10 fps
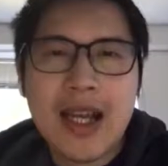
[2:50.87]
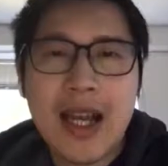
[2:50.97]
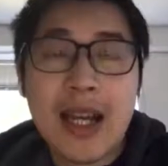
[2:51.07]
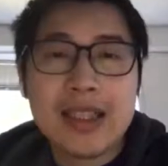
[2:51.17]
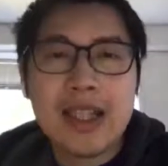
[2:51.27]

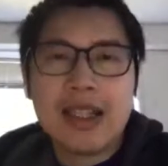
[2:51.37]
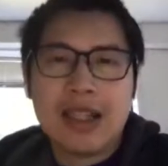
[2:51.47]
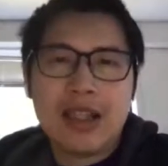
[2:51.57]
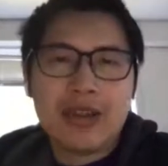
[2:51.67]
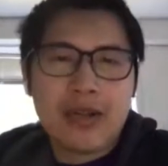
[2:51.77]
And
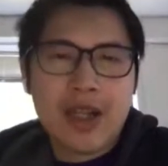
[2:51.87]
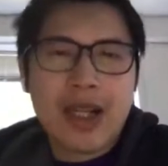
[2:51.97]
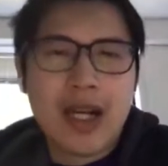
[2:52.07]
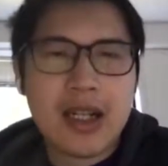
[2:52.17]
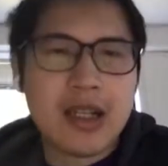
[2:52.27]
in each of the
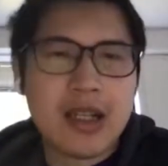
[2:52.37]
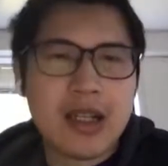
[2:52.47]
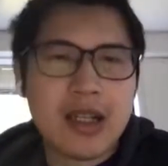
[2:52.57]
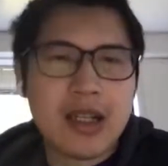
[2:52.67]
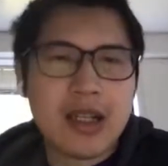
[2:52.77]
color
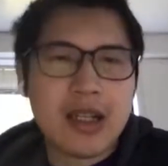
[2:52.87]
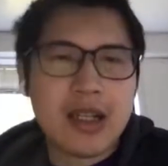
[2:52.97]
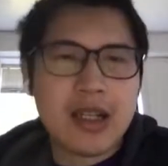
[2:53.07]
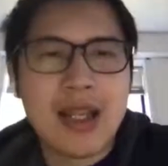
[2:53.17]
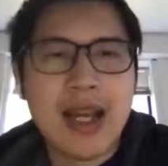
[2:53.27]
operators,
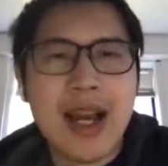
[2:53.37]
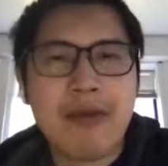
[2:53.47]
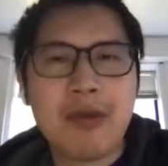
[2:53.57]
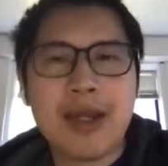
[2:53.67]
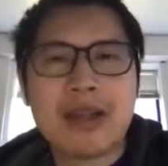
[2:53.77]
actually, there
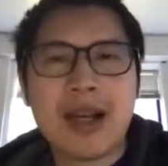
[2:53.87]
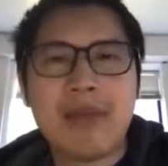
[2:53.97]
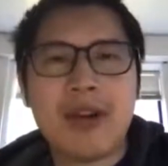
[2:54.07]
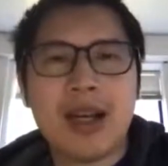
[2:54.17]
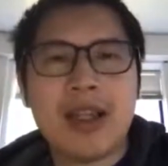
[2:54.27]
have to be
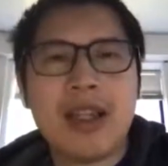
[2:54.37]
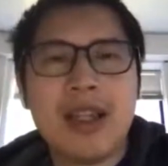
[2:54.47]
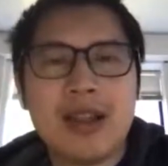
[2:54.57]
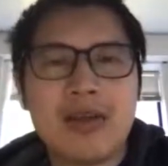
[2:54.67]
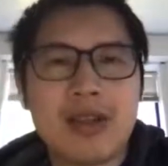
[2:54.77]
someone
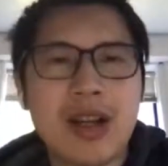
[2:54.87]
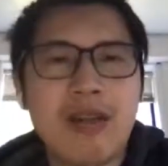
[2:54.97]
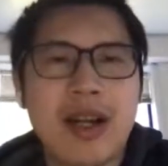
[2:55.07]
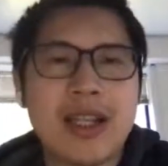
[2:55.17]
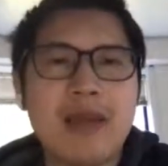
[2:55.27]
to
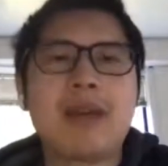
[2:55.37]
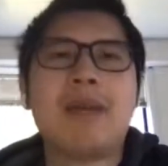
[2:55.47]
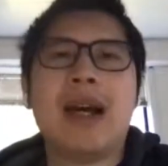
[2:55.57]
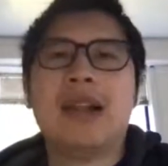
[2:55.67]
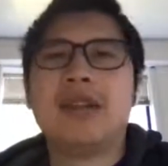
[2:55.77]
go and
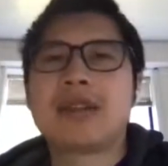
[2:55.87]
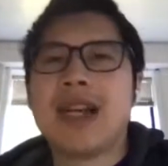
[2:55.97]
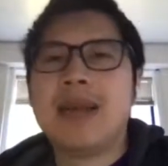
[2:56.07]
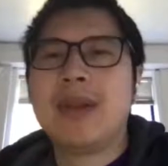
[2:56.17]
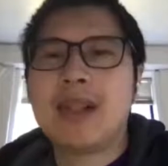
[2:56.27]
implement those
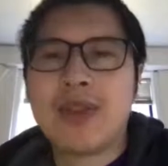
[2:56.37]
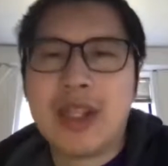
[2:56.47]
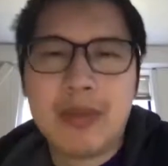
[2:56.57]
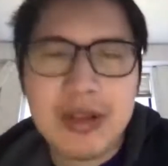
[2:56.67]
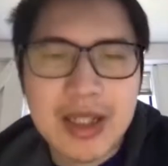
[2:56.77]
libraries.
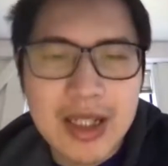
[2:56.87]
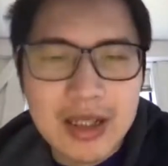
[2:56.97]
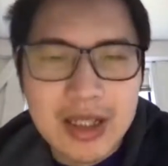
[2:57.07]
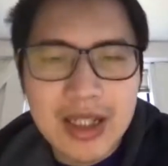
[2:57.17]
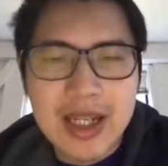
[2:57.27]
For example, in
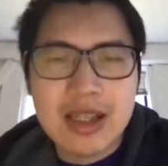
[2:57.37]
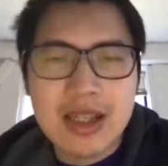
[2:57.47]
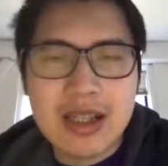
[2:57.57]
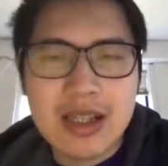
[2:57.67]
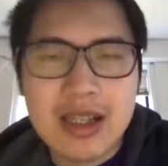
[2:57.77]
the case
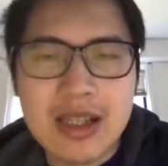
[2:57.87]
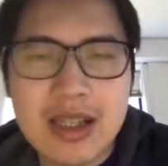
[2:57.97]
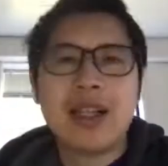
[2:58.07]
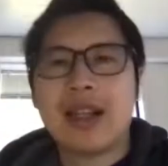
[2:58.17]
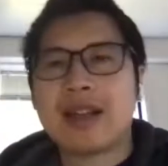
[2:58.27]
of
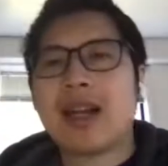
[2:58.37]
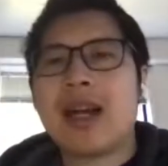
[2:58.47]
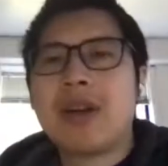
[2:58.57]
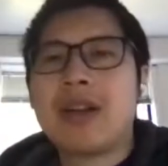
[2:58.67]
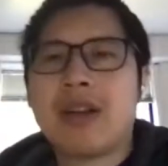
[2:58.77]
NVIDIA, there's a
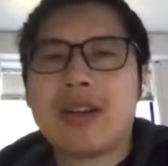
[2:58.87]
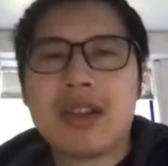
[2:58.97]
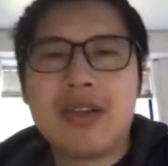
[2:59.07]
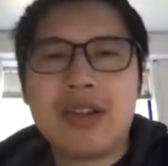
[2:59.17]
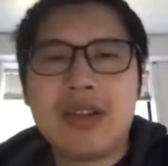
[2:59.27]
library called
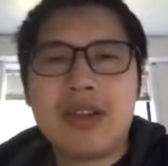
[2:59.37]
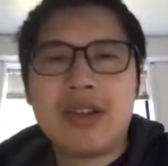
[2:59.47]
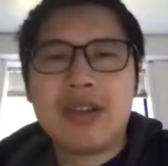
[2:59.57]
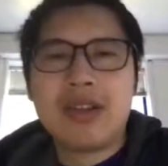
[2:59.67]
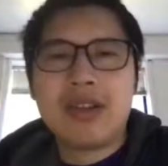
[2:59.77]

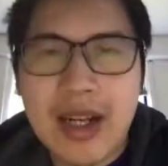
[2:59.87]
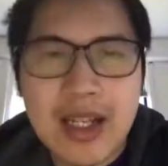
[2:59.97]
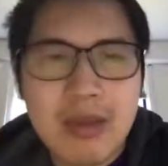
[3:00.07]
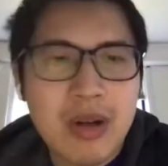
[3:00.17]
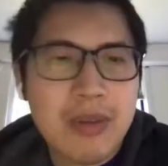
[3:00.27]
CUDN that go
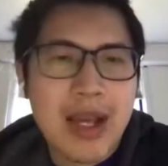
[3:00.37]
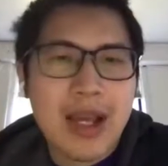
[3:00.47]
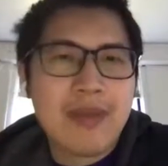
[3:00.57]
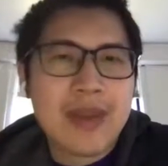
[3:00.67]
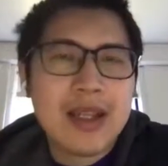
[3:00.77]
and
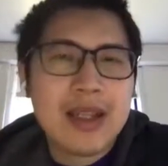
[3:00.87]
implement